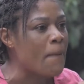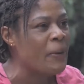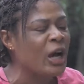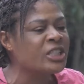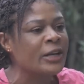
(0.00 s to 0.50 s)
see
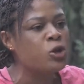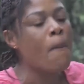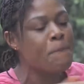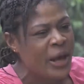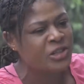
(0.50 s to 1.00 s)
because there's no
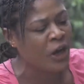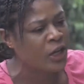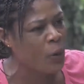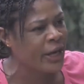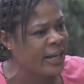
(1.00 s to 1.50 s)
peace for
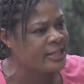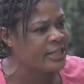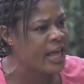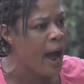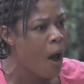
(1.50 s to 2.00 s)
the wicked sister.